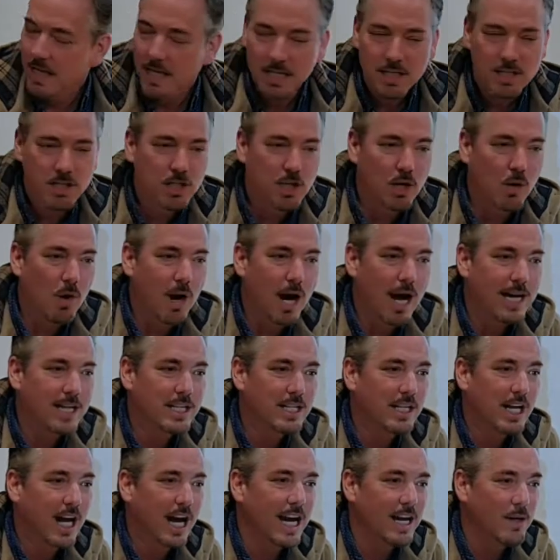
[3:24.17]
So I,
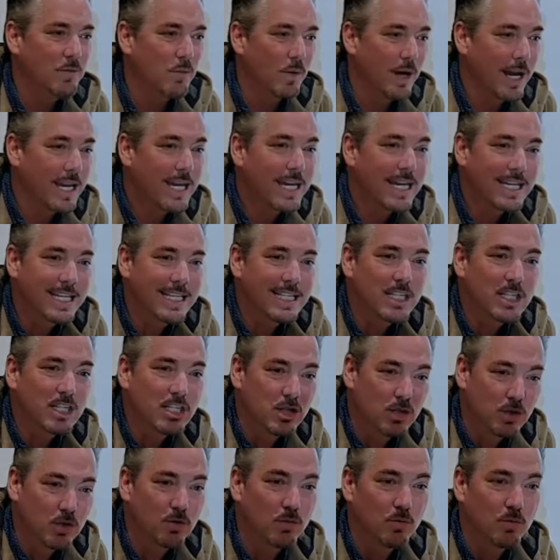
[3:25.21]
I went in
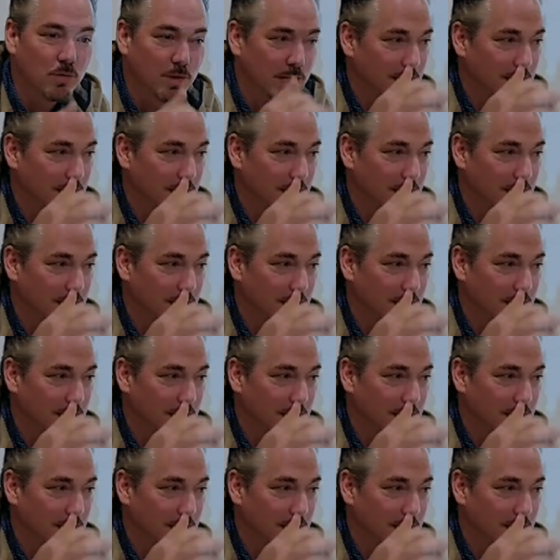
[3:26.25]
to,